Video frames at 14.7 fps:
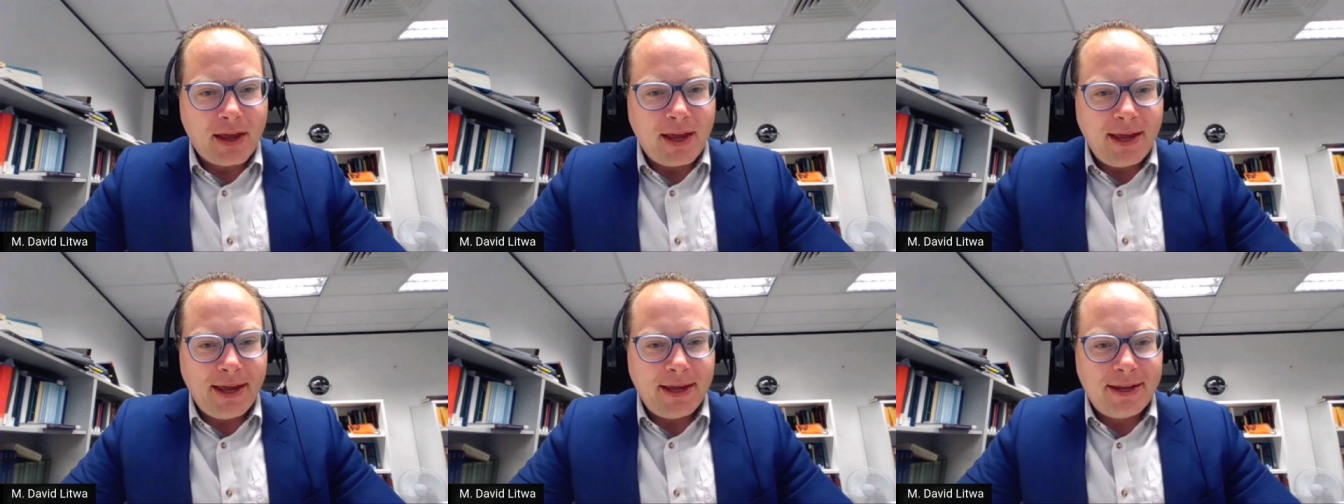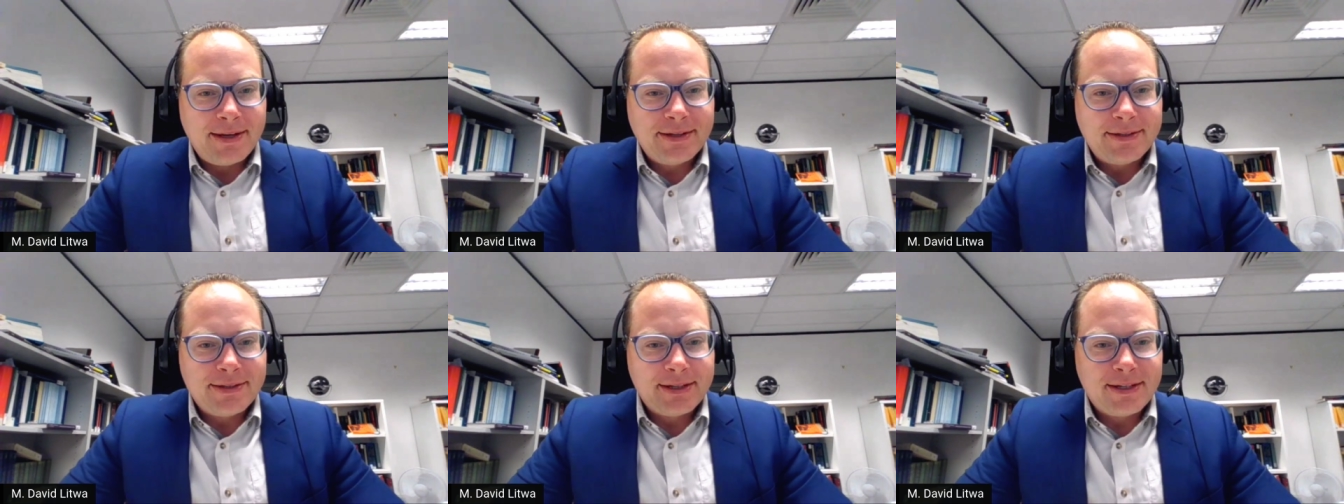
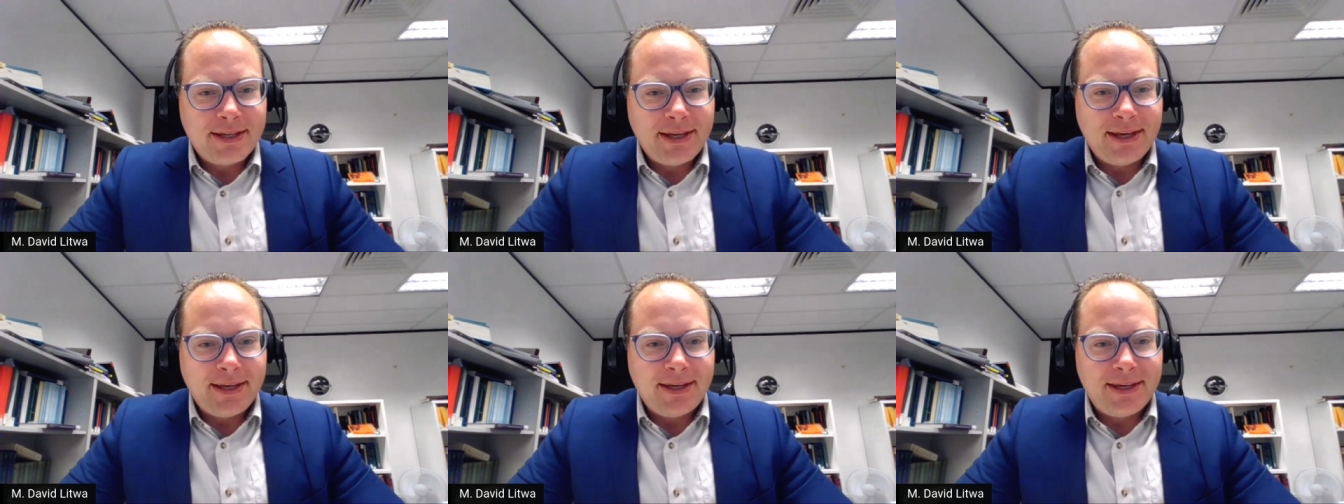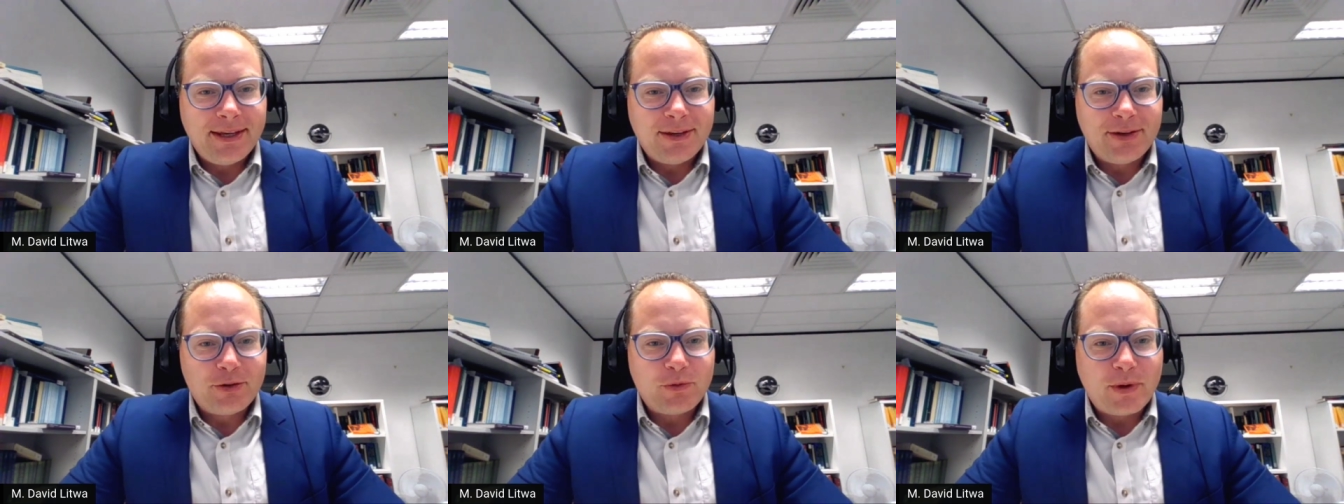And
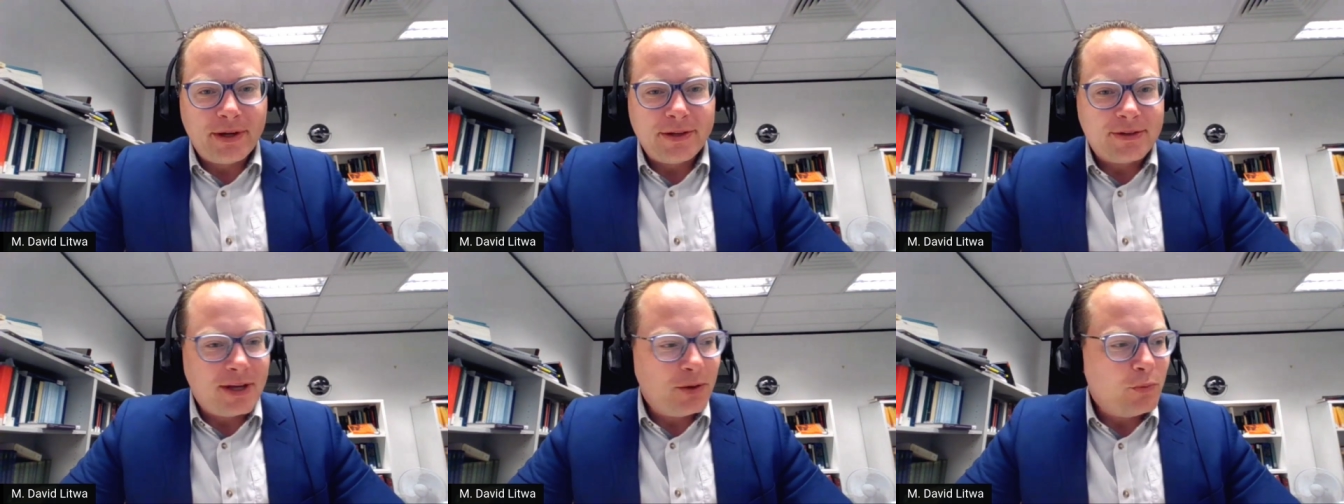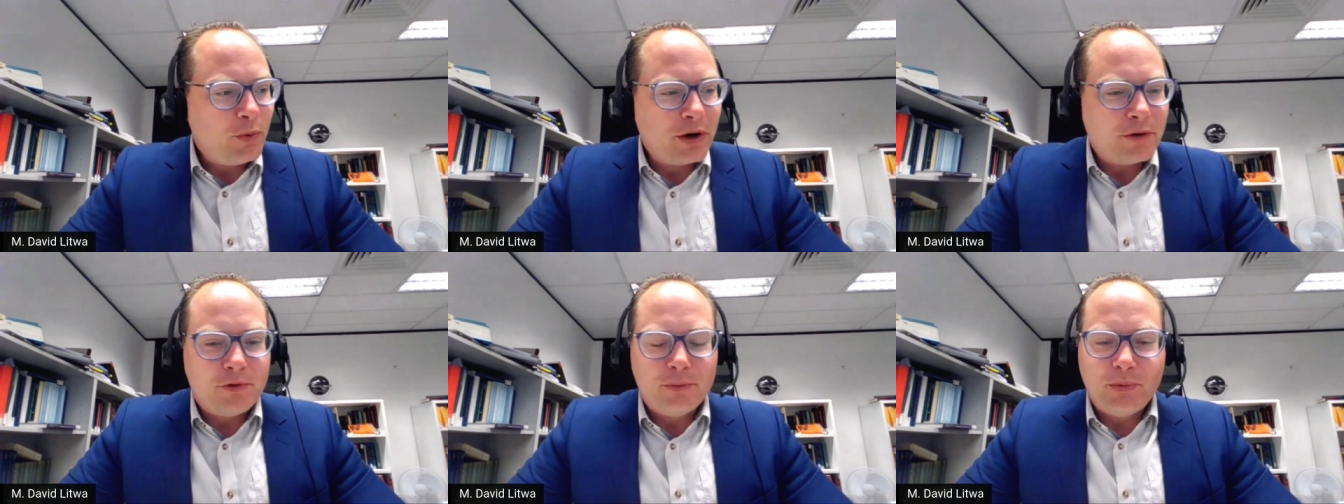he writes a
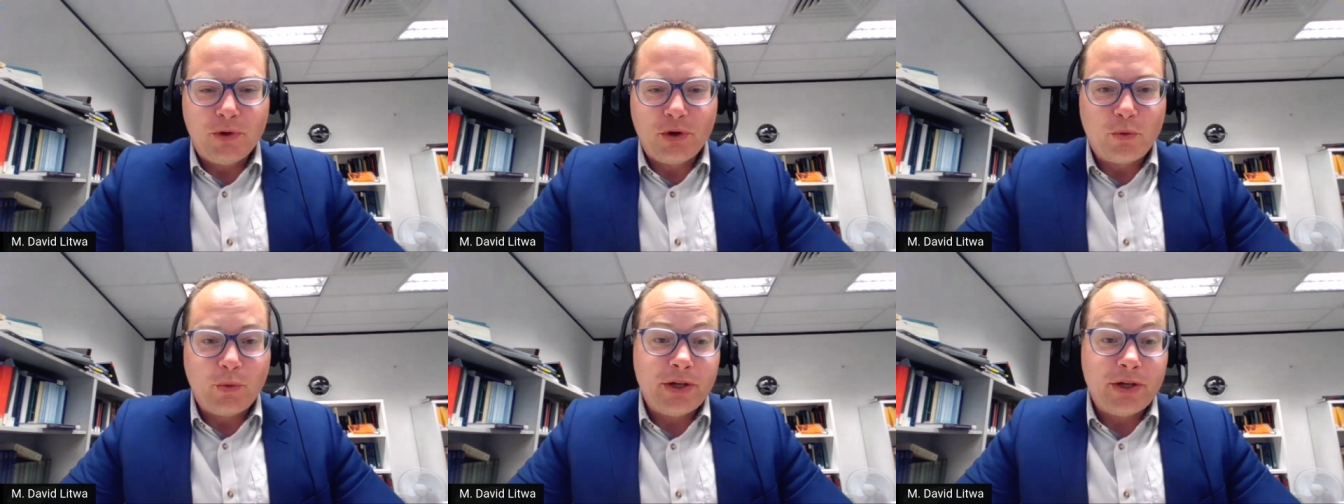wonderful book,